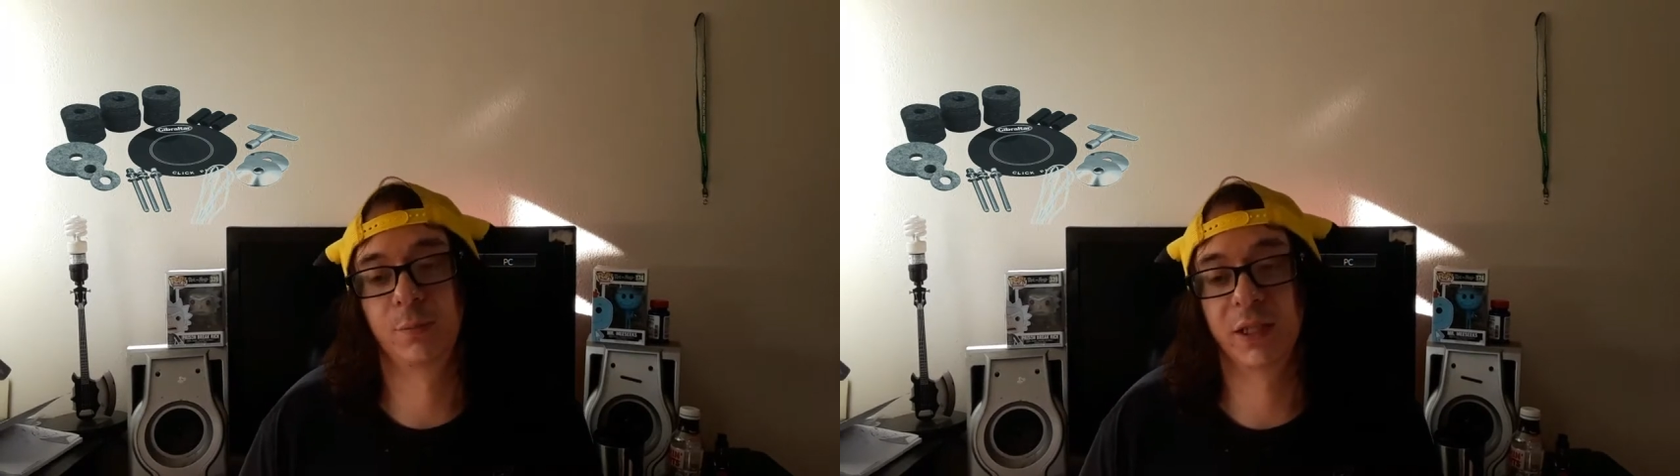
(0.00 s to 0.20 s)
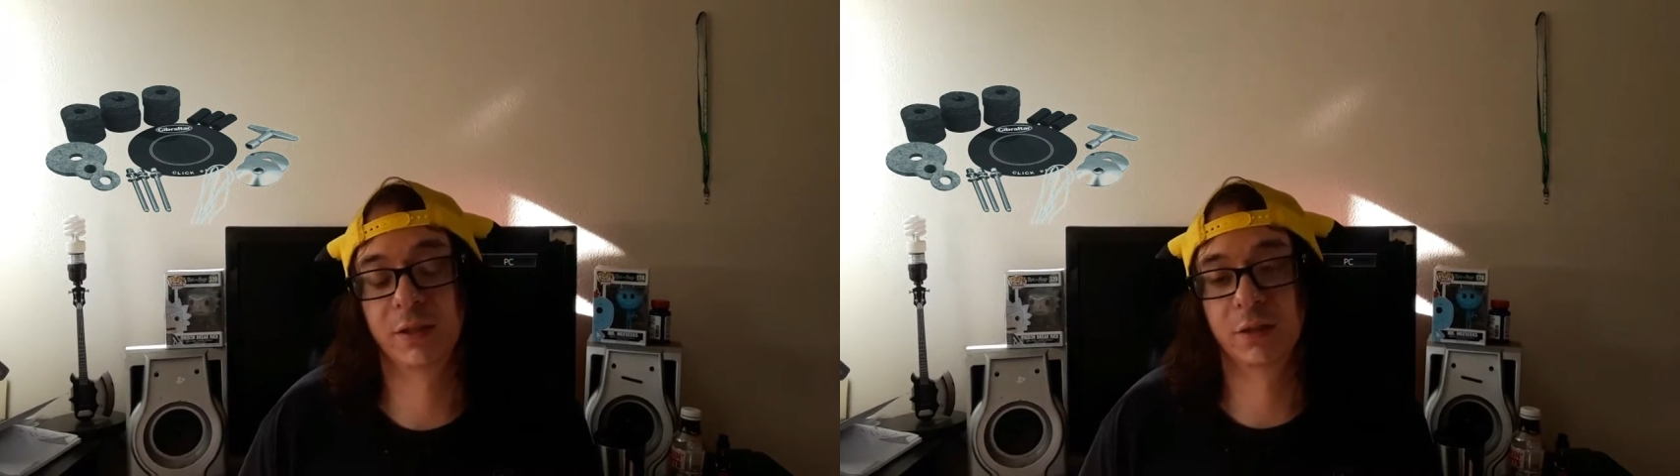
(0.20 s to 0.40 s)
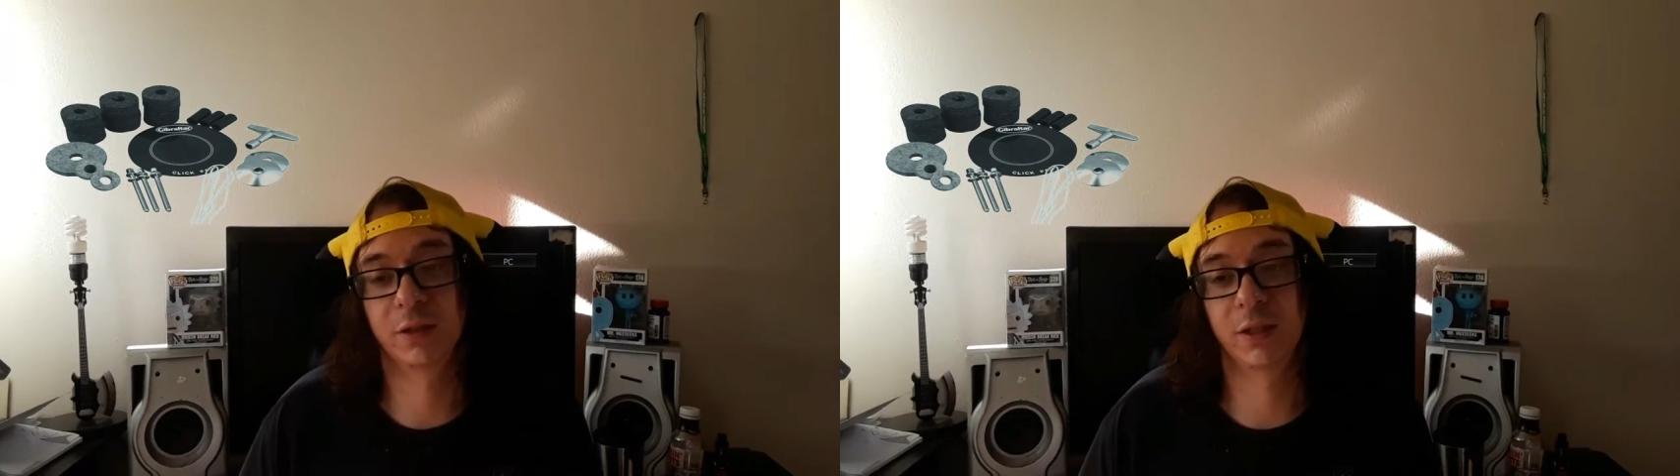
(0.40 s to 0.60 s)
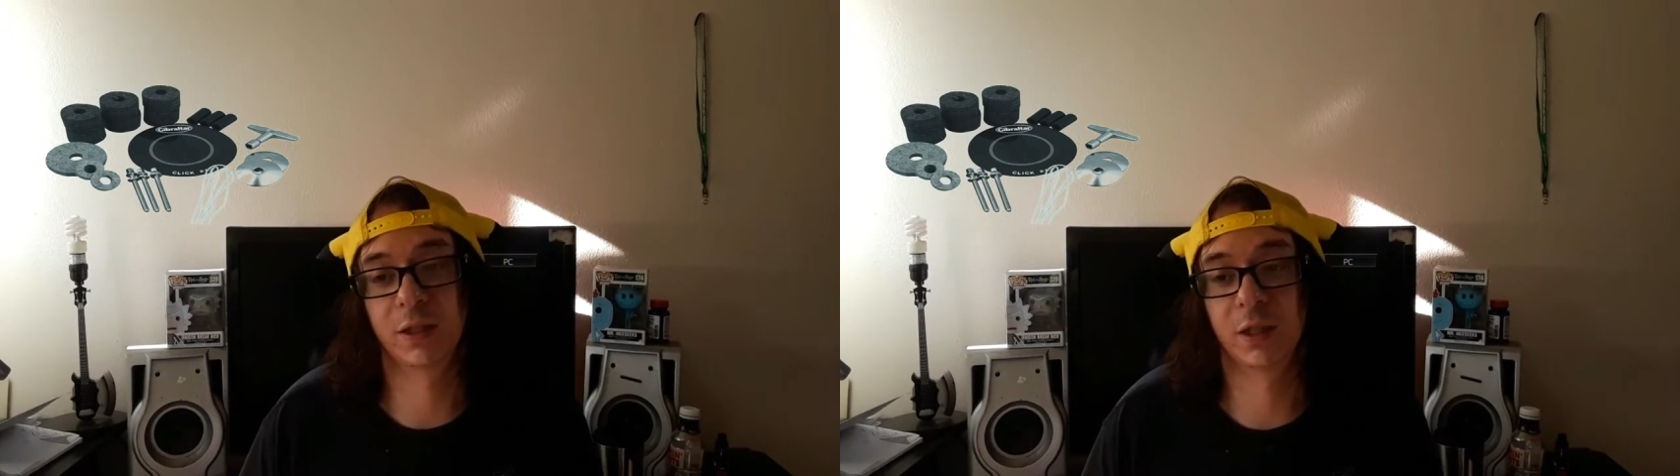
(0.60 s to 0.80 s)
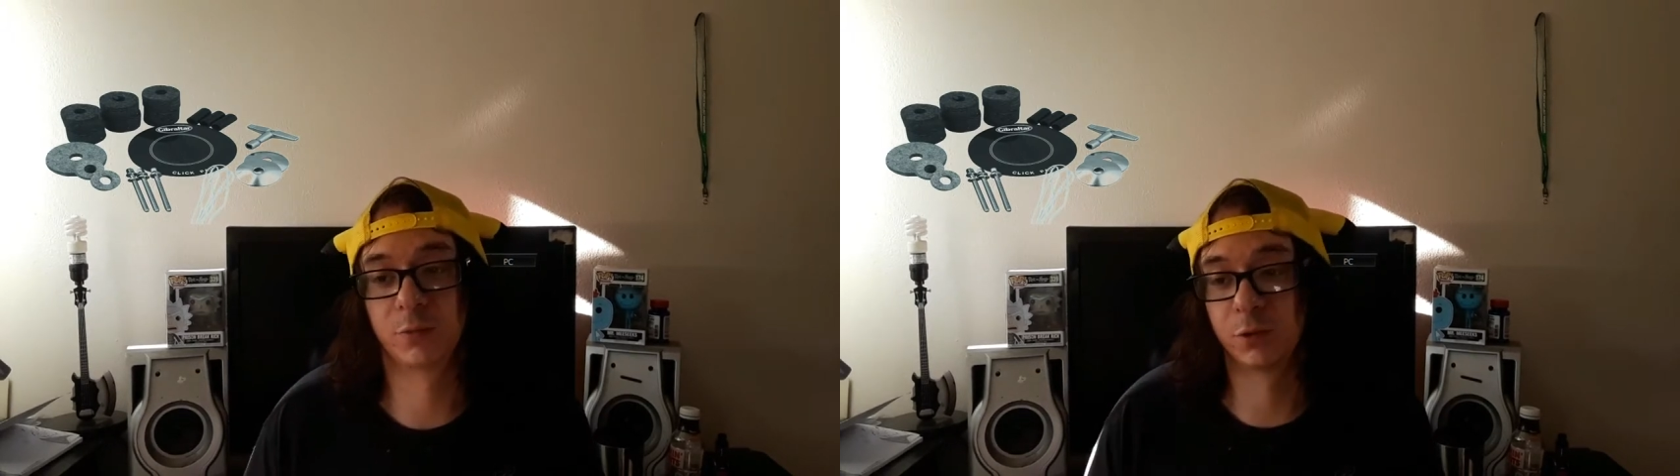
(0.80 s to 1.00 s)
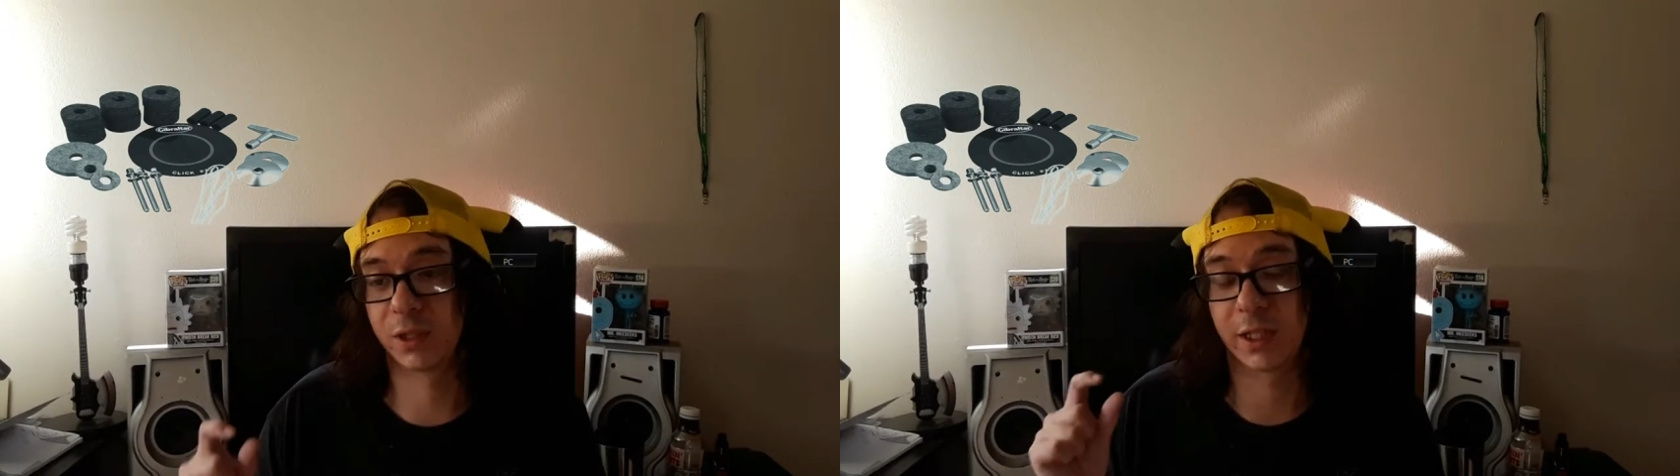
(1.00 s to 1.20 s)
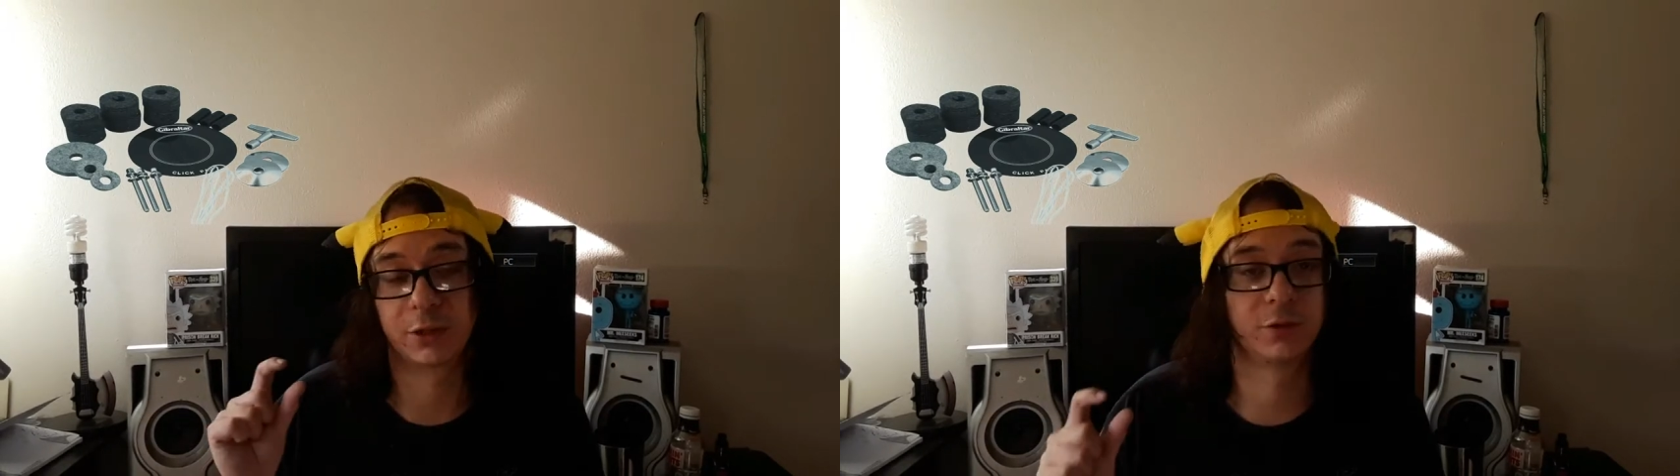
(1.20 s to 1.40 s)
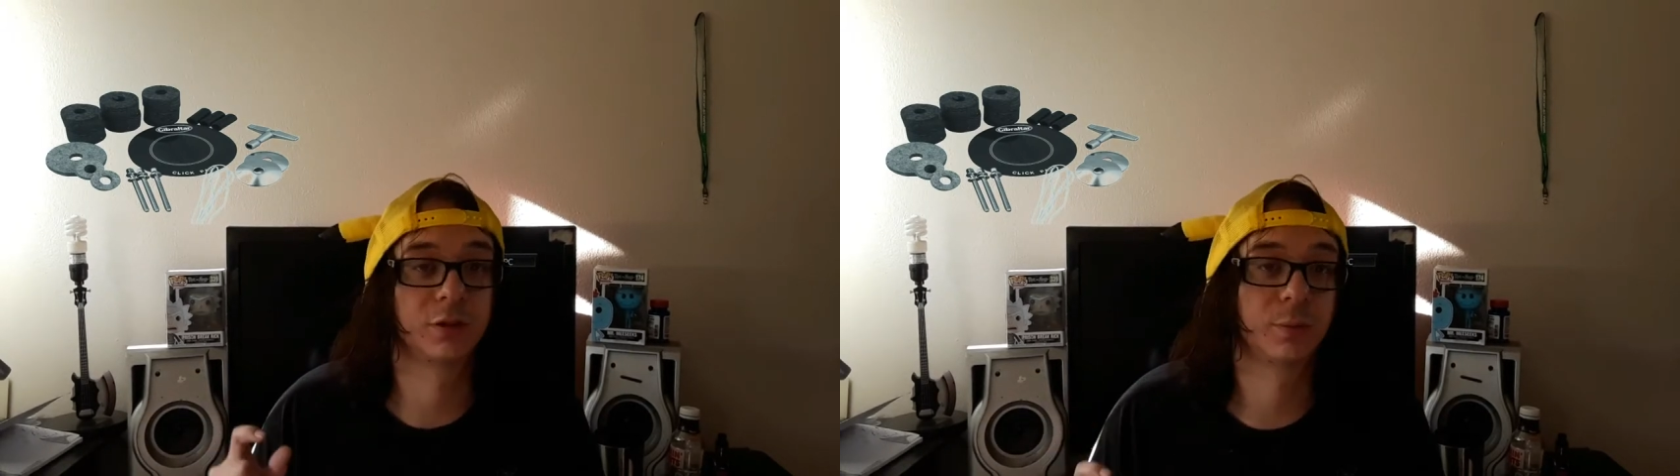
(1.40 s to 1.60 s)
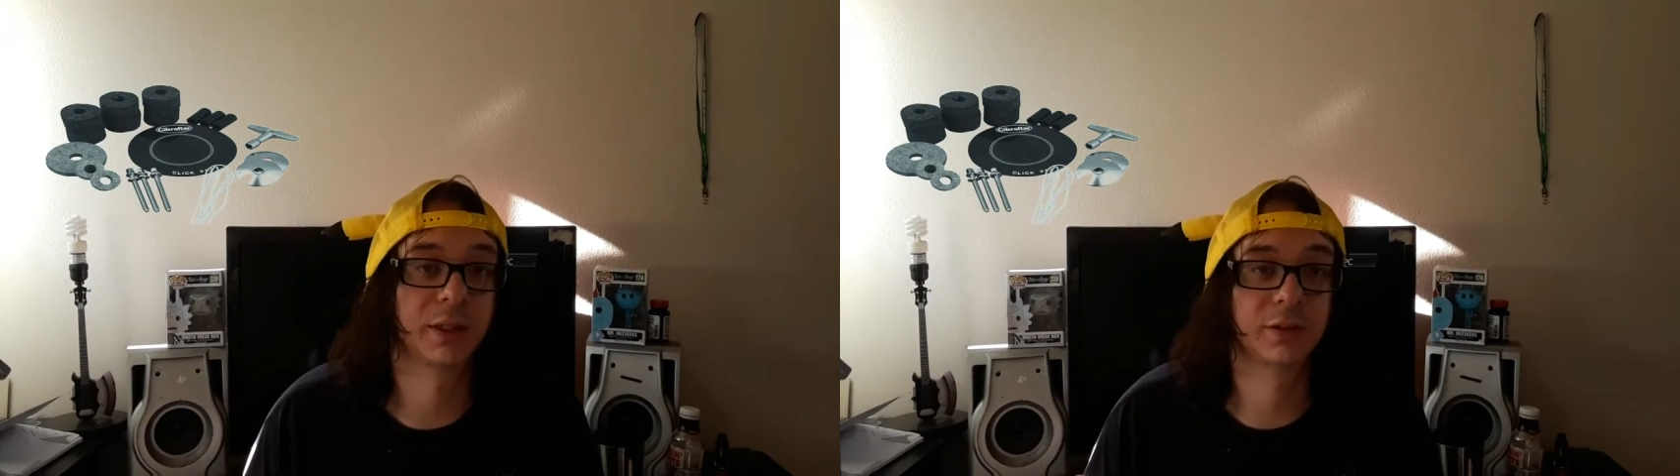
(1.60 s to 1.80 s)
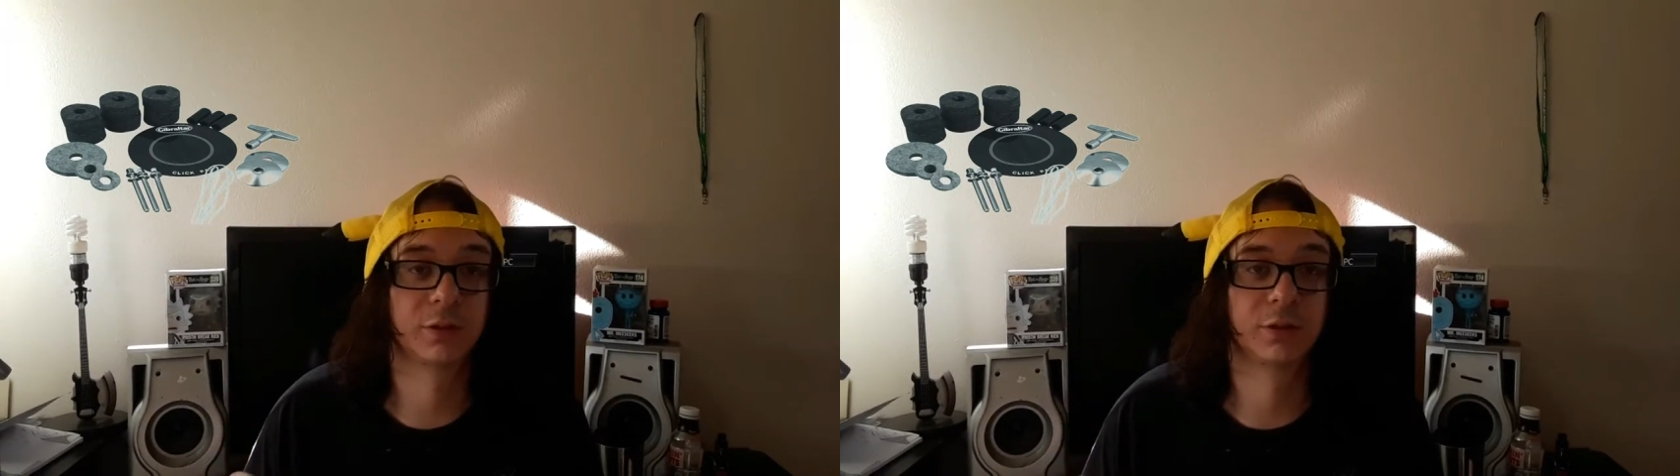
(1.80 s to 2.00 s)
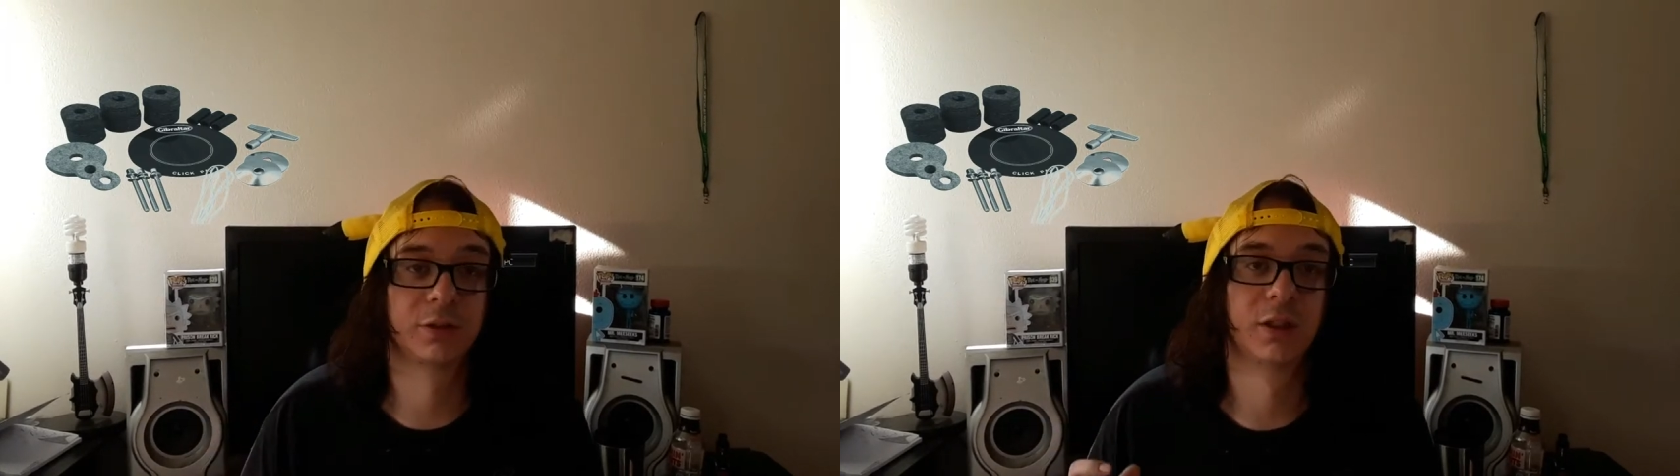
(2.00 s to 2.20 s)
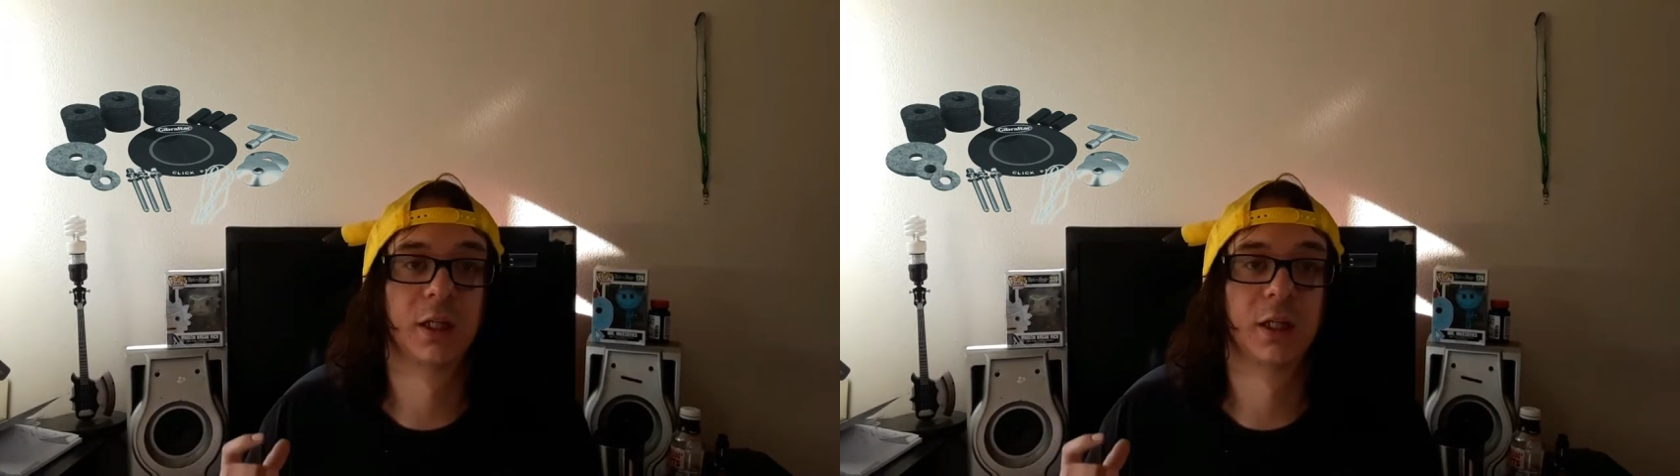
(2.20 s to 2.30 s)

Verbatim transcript: Basically, it comes with extra spacers,